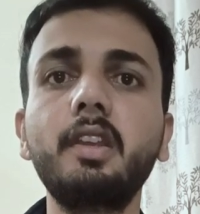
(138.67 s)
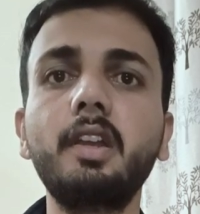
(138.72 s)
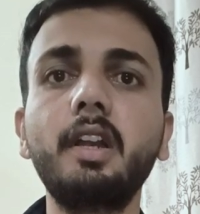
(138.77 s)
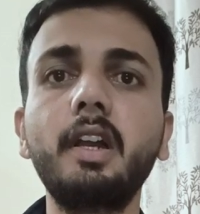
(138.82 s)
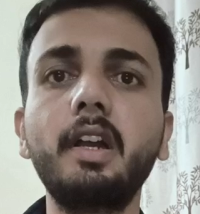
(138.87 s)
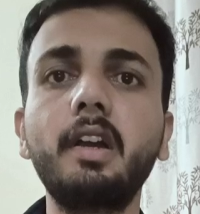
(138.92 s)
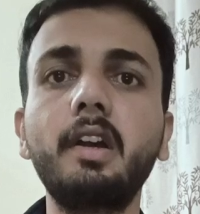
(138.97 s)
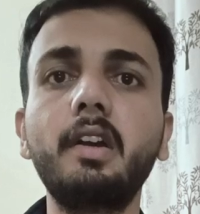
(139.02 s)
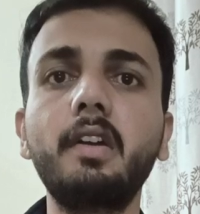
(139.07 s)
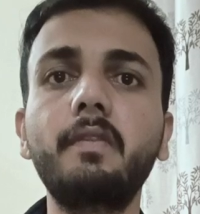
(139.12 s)

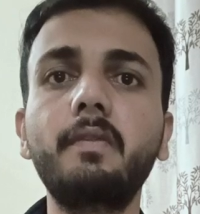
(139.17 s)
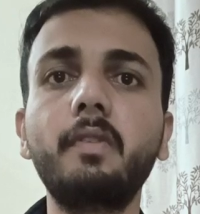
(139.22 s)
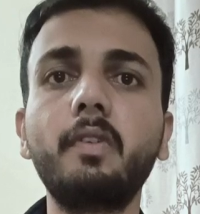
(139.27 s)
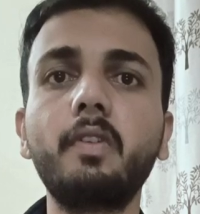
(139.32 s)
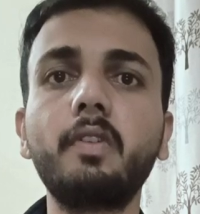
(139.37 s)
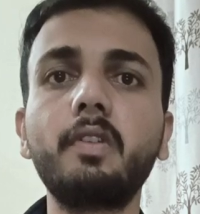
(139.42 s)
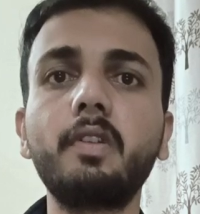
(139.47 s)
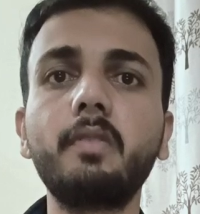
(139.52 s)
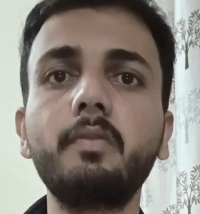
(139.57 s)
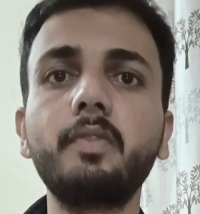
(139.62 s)

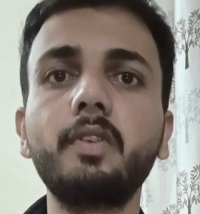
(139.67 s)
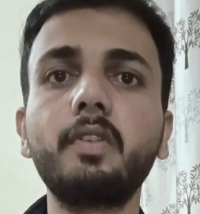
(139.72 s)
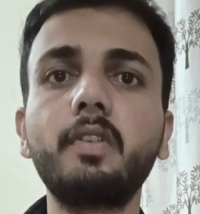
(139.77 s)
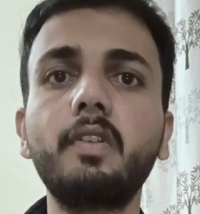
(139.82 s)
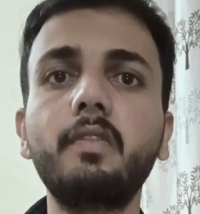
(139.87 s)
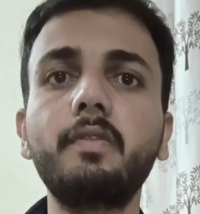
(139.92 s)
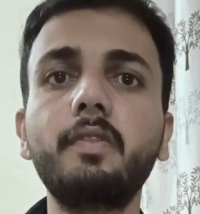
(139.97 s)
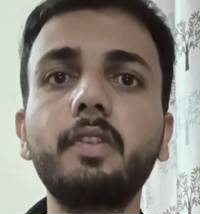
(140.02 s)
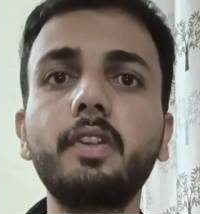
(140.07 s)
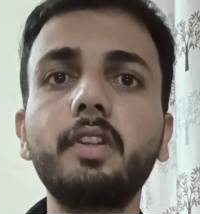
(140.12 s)
from of the
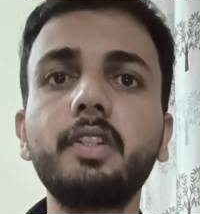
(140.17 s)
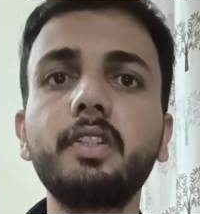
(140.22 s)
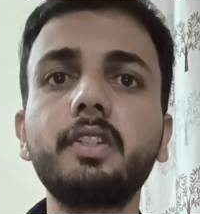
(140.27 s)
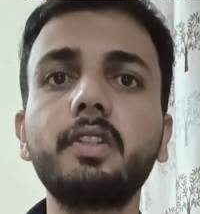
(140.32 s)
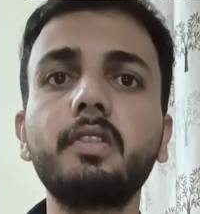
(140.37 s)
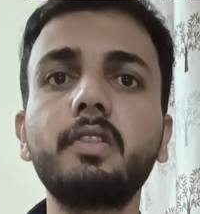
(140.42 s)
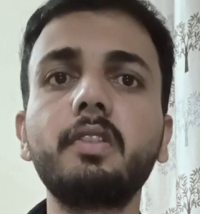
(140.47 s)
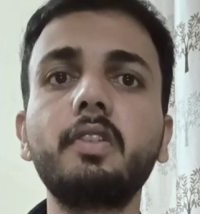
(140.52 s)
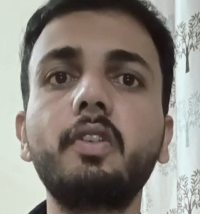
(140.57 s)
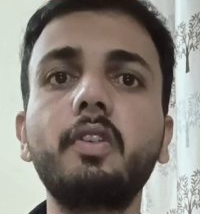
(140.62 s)

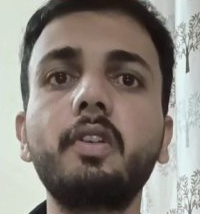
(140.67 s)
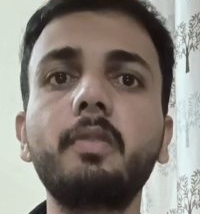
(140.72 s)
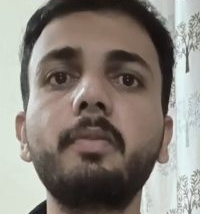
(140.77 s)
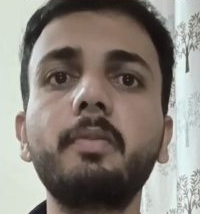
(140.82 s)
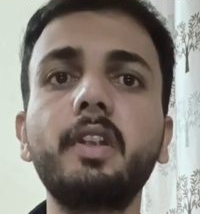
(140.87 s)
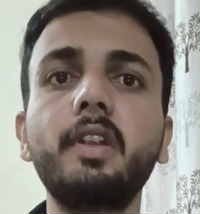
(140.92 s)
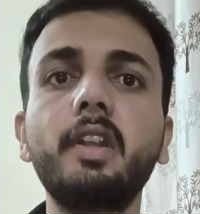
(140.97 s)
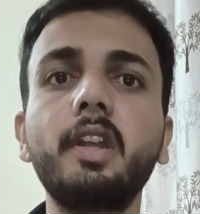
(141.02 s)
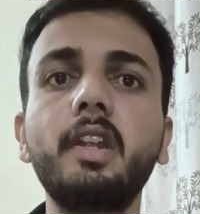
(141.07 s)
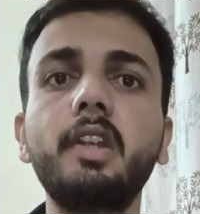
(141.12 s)
corporation,
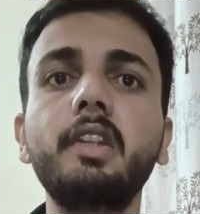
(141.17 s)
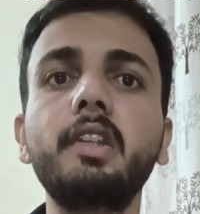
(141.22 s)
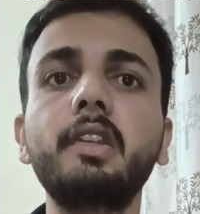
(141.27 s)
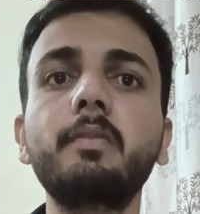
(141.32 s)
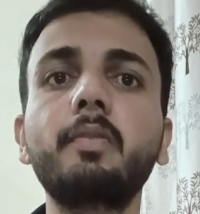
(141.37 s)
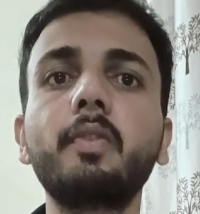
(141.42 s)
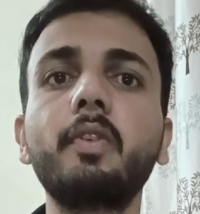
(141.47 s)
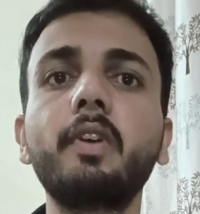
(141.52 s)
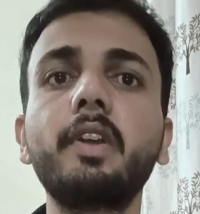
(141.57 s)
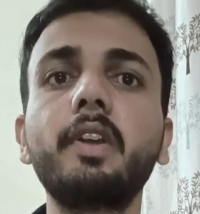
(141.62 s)
government, and
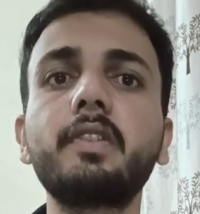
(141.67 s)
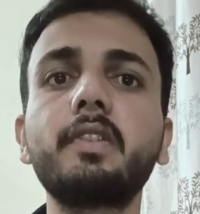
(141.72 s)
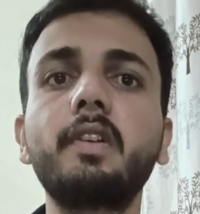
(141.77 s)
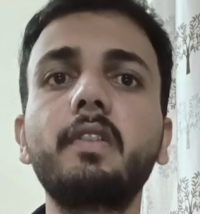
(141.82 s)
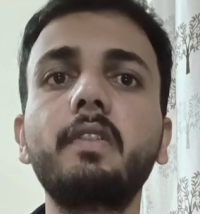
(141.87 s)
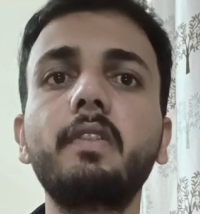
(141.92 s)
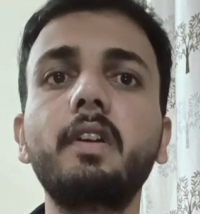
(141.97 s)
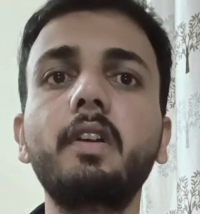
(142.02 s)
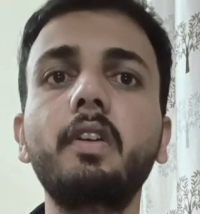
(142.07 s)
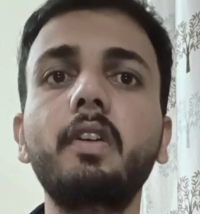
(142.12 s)
employees
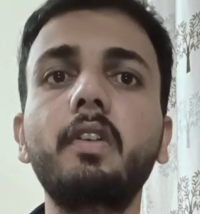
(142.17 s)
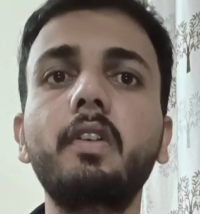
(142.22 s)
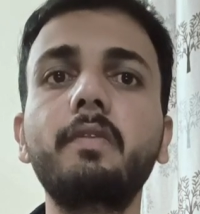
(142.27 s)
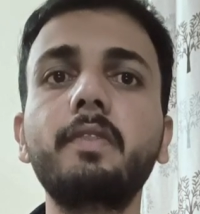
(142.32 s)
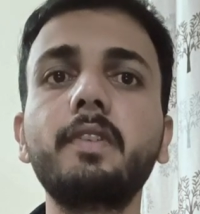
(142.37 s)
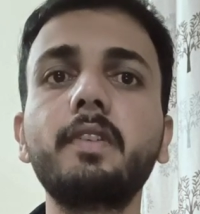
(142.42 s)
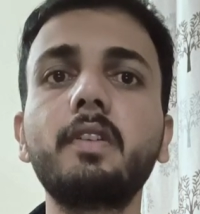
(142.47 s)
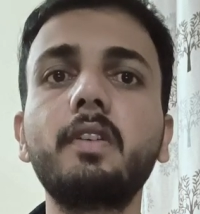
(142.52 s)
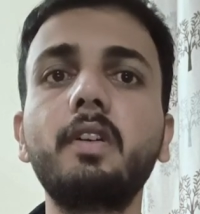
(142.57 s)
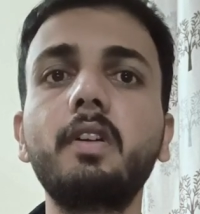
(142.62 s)
of
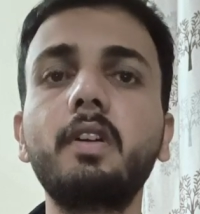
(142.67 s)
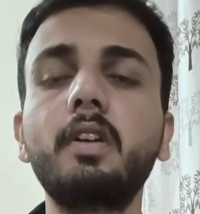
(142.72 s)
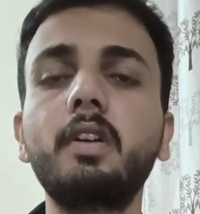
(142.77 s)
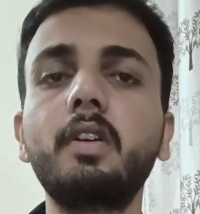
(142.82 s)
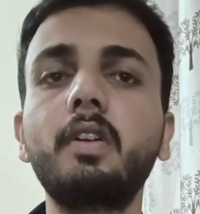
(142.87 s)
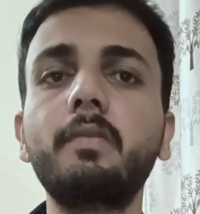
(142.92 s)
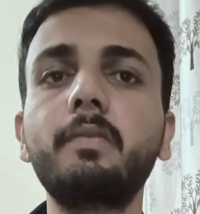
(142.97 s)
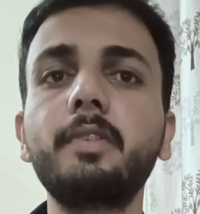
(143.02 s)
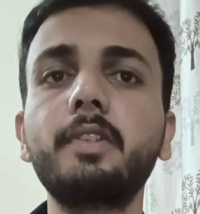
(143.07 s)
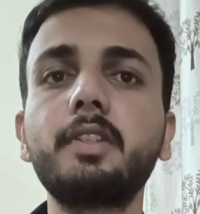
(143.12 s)

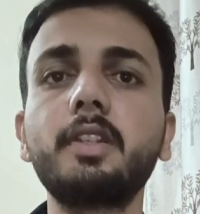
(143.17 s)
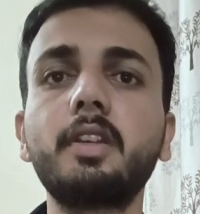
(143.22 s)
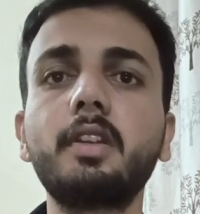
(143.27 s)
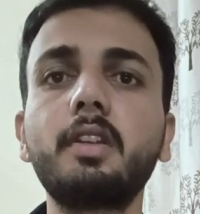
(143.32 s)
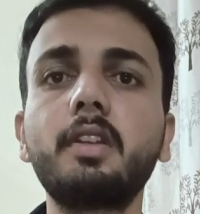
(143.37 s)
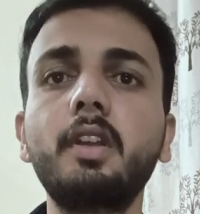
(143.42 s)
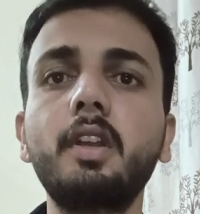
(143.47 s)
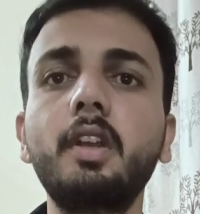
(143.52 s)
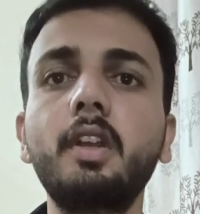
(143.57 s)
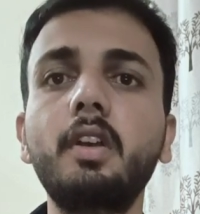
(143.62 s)
officer
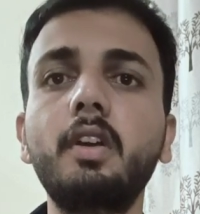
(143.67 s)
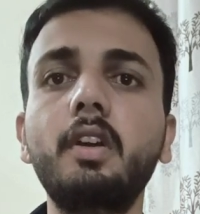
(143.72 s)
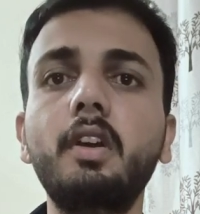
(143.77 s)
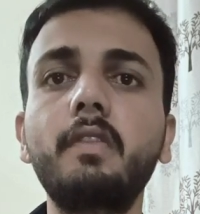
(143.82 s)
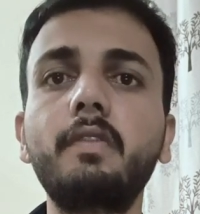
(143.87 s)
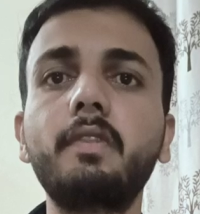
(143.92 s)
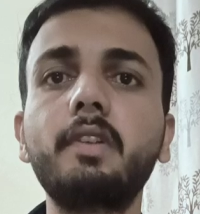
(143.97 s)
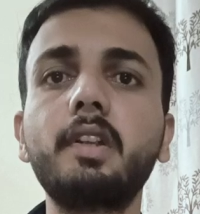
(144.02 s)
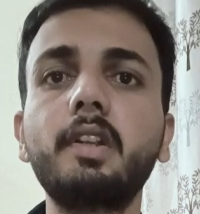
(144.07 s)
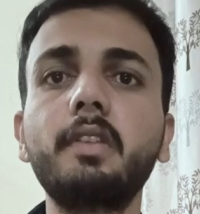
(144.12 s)

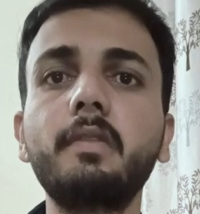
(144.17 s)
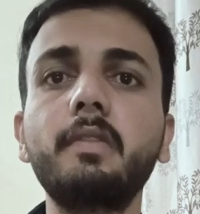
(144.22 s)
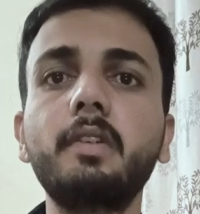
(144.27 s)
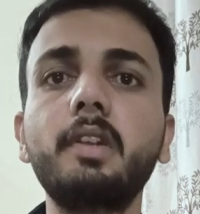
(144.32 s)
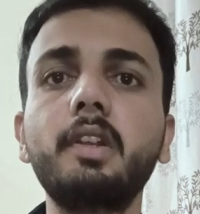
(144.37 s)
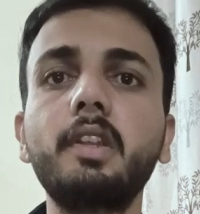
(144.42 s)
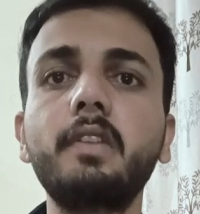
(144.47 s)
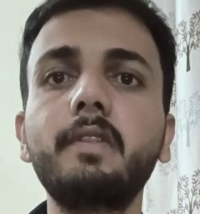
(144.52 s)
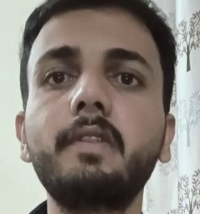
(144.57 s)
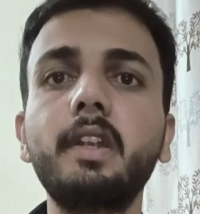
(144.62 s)
often
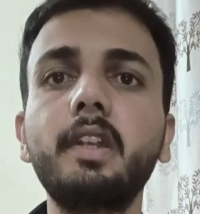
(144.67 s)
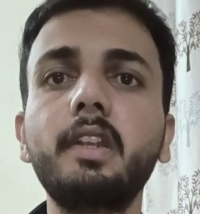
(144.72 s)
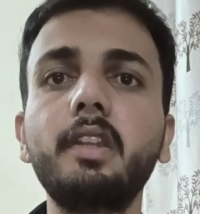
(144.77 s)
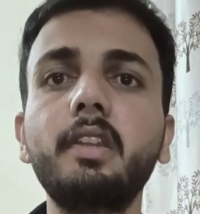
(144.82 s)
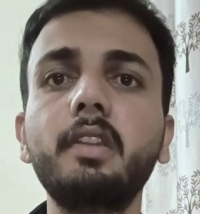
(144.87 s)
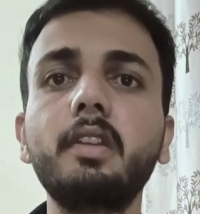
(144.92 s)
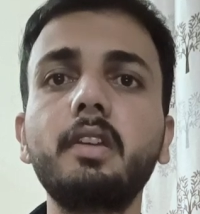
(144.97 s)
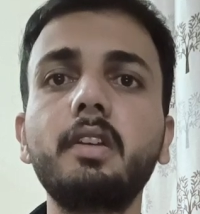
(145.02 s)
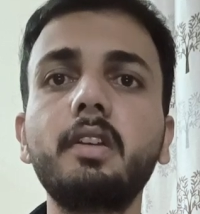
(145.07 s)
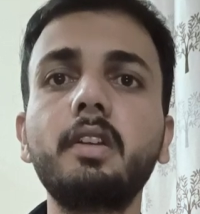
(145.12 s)
demand
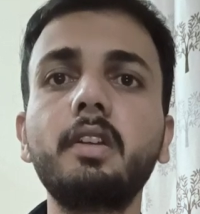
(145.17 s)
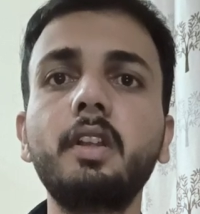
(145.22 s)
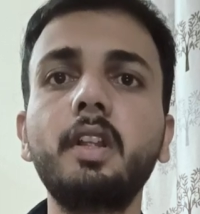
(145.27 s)
in the